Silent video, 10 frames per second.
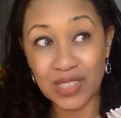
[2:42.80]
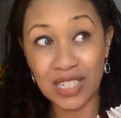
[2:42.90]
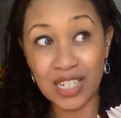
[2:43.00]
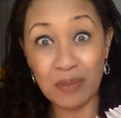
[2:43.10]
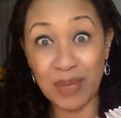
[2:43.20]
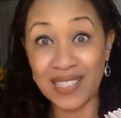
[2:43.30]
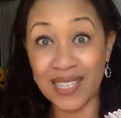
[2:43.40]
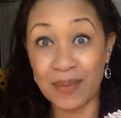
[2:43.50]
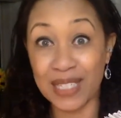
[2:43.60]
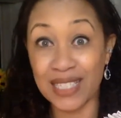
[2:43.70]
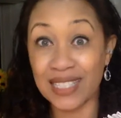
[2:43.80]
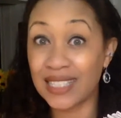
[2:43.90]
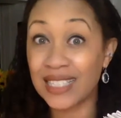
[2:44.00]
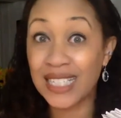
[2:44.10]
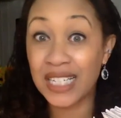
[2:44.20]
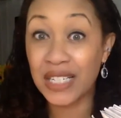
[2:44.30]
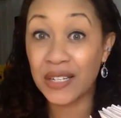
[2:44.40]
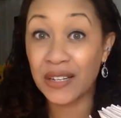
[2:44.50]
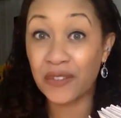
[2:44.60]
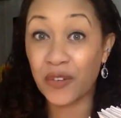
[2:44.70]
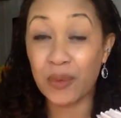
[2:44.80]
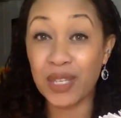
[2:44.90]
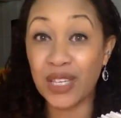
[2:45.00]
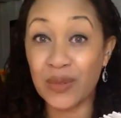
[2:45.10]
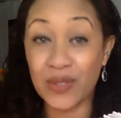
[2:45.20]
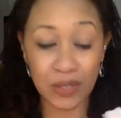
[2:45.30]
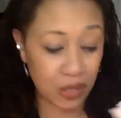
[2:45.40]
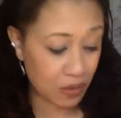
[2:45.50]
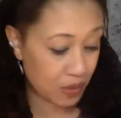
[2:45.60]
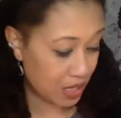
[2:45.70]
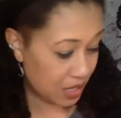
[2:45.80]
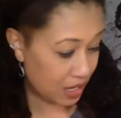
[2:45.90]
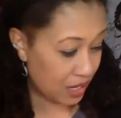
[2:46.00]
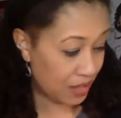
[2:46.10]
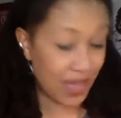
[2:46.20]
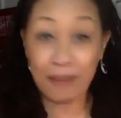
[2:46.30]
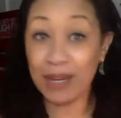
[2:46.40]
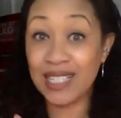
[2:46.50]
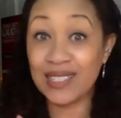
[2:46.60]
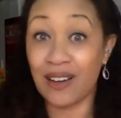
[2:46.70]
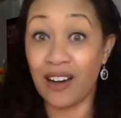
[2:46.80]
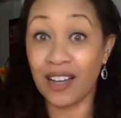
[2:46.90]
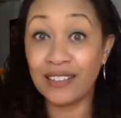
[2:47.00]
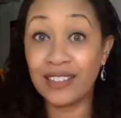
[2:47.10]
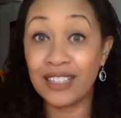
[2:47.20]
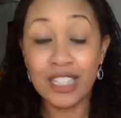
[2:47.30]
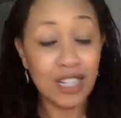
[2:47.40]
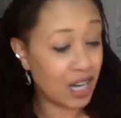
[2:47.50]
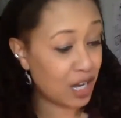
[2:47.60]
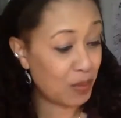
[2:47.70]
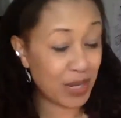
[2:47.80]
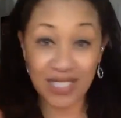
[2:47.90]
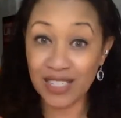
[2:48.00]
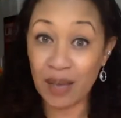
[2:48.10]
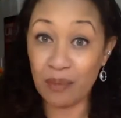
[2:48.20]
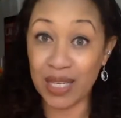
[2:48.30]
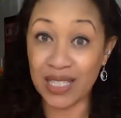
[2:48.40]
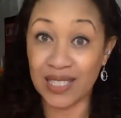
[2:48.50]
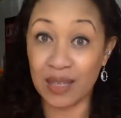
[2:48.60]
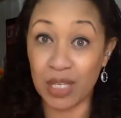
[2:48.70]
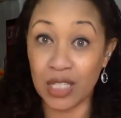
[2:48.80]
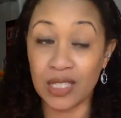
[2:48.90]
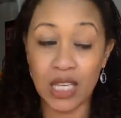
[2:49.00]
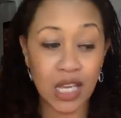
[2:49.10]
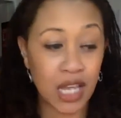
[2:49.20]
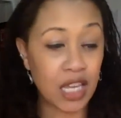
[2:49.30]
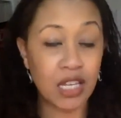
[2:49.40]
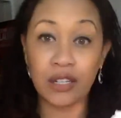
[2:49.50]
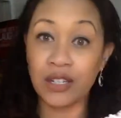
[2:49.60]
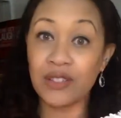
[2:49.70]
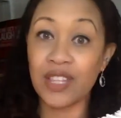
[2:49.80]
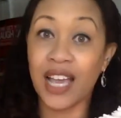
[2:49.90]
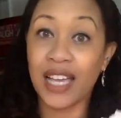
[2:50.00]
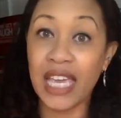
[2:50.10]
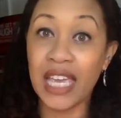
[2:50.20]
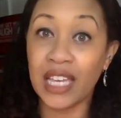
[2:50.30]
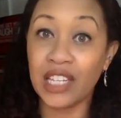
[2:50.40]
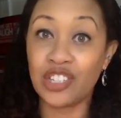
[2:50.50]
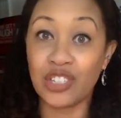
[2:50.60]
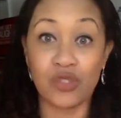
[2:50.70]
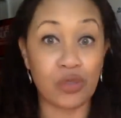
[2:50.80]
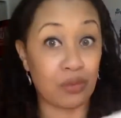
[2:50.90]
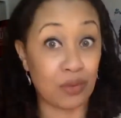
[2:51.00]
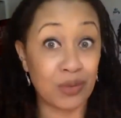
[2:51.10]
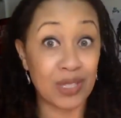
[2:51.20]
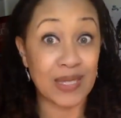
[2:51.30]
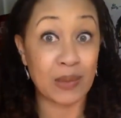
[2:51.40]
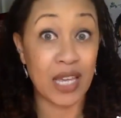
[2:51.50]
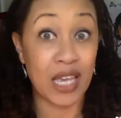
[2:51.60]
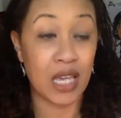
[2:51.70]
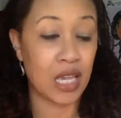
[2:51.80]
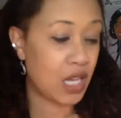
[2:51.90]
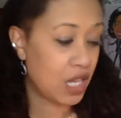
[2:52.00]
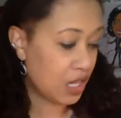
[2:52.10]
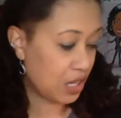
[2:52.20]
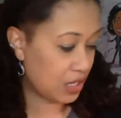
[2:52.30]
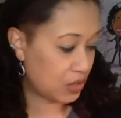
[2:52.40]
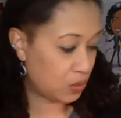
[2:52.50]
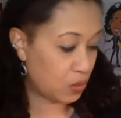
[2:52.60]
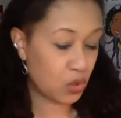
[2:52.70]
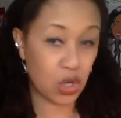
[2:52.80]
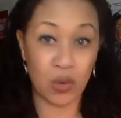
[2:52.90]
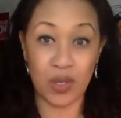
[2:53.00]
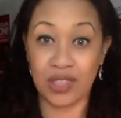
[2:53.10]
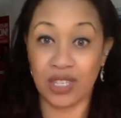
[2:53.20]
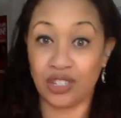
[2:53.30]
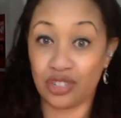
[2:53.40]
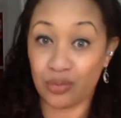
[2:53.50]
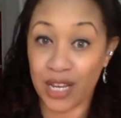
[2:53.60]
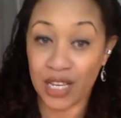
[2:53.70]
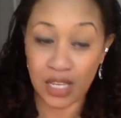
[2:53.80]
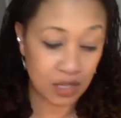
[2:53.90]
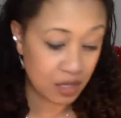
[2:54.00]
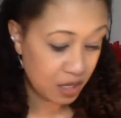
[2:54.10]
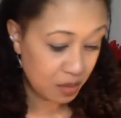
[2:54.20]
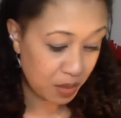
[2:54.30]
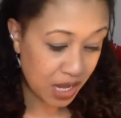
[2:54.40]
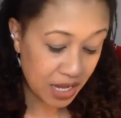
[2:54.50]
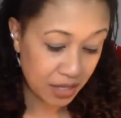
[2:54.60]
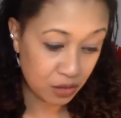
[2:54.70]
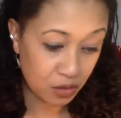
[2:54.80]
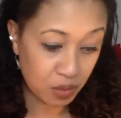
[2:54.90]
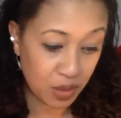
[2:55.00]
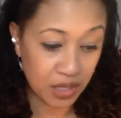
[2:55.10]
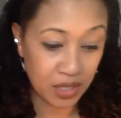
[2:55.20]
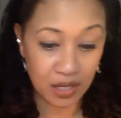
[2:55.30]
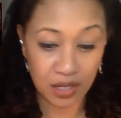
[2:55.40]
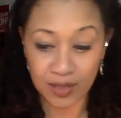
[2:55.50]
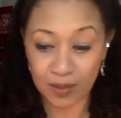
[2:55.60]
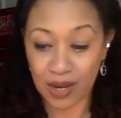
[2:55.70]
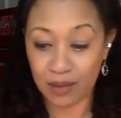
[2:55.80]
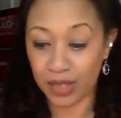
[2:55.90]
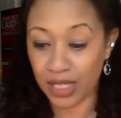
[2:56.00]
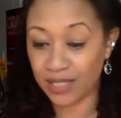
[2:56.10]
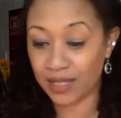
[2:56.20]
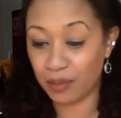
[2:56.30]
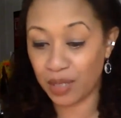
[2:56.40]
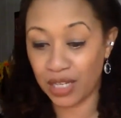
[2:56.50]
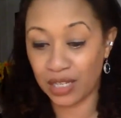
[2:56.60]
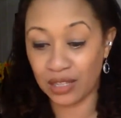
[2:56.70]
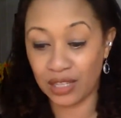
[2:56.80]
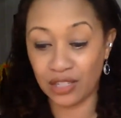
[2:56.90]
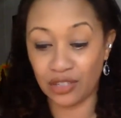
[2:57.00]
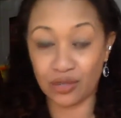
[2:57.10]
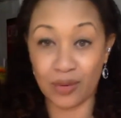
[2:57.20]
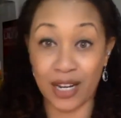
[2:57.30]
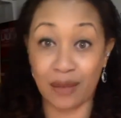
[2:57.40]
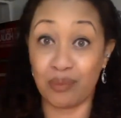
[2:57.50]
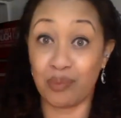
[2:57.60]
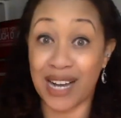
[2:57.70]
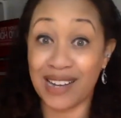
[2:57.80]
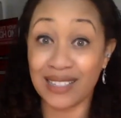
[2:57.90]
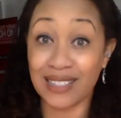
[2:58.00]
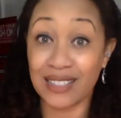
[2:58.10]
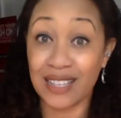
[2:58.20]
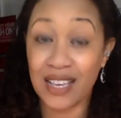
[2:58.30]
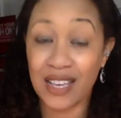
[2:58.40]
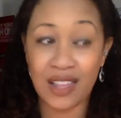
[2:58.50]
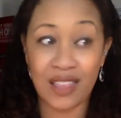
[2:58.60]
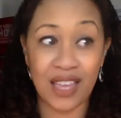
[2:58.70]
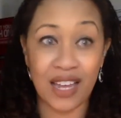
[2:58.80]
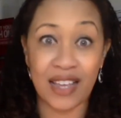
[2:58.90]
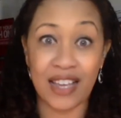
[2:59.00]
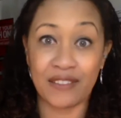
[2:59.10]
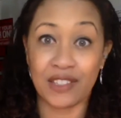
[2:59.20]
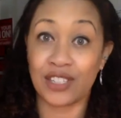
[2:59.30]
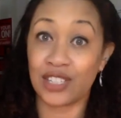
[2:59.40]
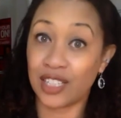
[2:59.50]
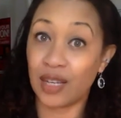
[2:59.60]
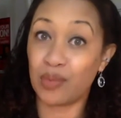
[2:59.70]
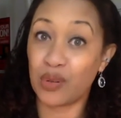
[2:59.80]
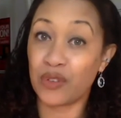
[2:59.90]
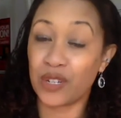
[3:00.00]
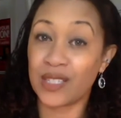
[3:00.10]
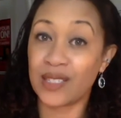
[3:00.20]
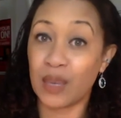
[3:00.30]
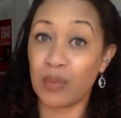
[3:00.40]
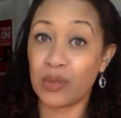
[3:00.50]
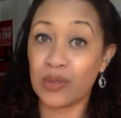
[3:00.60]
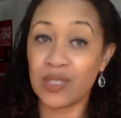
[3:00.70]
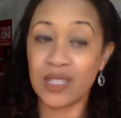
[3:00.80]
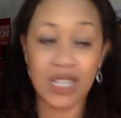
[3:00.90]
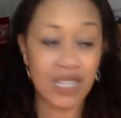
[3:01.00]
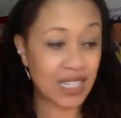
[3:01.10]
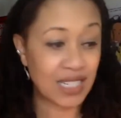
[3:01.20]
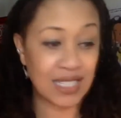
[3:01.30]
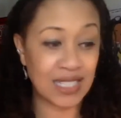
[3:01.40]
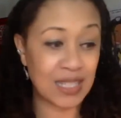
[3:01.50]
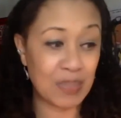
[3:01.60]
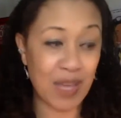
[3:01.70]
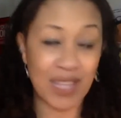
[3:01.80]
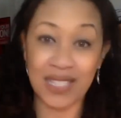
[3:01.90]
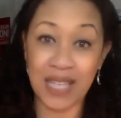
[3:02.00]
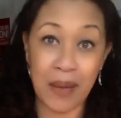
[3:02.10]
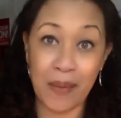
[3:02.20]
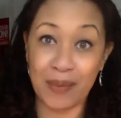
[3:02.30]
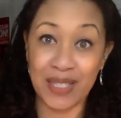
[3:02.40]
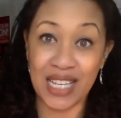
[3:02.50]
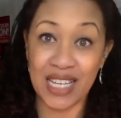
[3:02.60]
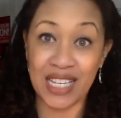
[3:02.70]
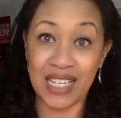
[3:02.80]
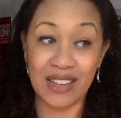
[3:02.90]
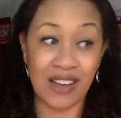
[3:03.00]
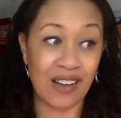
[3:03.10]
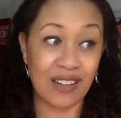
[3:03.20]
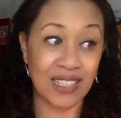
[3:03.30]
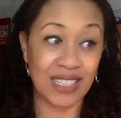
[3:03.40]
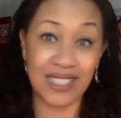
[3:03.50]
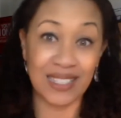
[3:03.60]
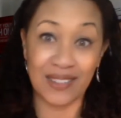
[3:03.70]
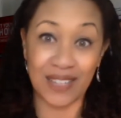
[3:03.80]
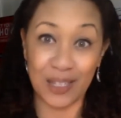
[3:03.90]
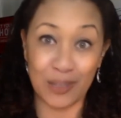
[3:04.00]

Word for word: uh, bank statements from years ago. Uh, that money's gone, uh, but I still got bank statements. And now here's the thing, I can't just throw this away. This will go in the shredding pile, but uh, probably ended up being the shredding box that I have to schlep over to Staples, because by the time I'm done, uh, this is gonna kill